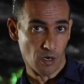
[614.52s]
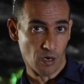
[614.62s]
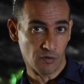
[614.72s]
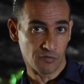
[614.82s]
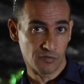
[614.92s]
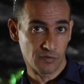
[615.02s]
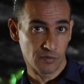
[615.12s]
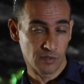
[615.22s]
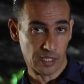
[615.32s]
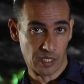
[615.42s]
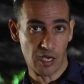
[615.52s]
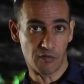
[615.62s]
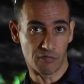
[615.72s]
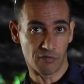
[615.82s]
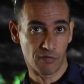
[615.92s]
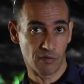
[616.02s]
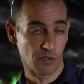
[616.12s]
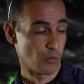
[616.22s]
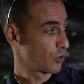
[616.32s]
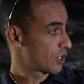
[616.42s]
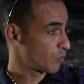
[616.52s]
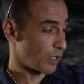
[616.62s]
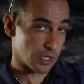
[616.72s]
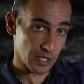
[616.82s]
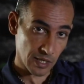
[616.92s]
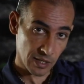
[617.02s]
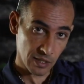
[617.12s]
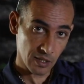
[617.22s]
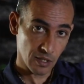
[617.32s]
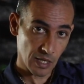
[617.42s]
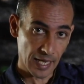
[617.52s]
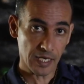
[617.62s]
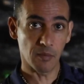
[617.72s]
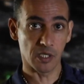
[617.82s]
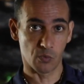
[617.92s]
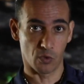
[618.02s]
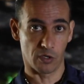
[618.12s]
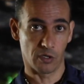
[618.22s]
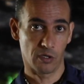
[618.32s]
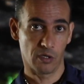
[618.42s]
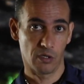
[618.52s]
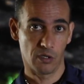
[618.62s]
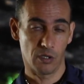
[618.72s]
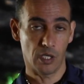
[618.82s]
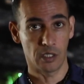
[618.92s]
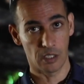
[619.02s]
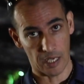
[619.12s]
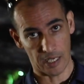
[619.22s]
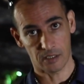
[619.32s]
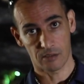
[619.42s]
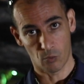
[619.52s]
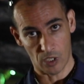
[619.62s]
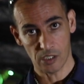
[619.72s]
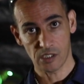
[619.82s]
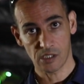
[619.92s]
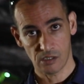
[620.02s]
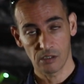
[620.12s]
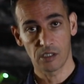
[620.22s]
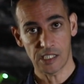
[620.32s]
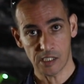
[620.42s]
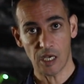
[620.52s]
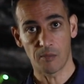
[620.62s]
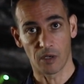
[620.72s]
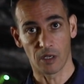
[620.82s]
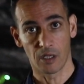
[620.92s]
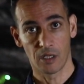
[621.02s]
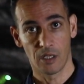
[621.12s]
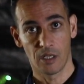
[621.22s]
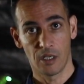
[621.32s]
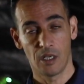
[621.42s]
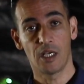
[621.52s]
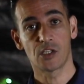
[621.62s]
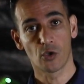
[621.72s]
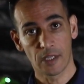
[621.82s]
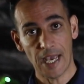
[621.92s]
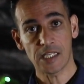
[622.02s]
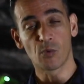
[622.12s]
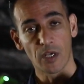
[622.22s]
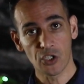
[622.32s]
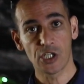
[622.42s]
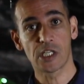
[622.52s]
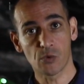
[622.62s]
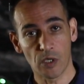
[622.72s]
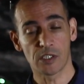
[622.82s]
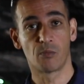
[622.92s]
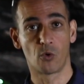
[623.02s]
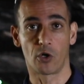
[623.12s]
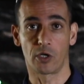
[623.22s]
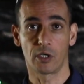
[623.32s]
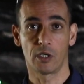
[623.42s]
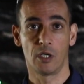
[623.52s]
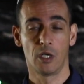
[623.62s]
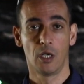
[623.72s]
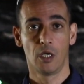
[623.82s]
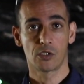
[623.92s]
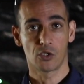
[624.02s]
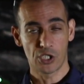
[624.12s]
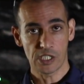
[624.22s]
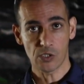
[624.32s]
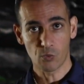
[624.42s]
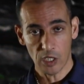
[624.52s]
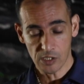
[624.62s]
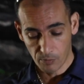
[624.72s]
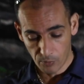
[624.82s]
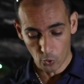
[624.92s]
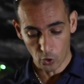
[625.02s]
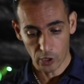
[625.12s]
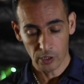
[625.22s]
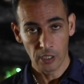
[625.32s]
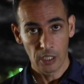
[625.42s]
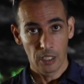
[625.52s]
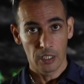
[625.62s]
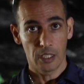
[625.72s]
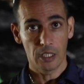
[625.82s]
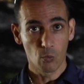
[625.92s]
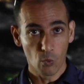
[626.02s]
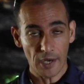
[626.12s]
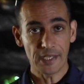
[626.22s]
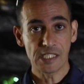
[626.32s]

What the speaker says: of the cave, which is where the animals were. And that was the stable. And so that's where Jesus was born. So Jesus was born in what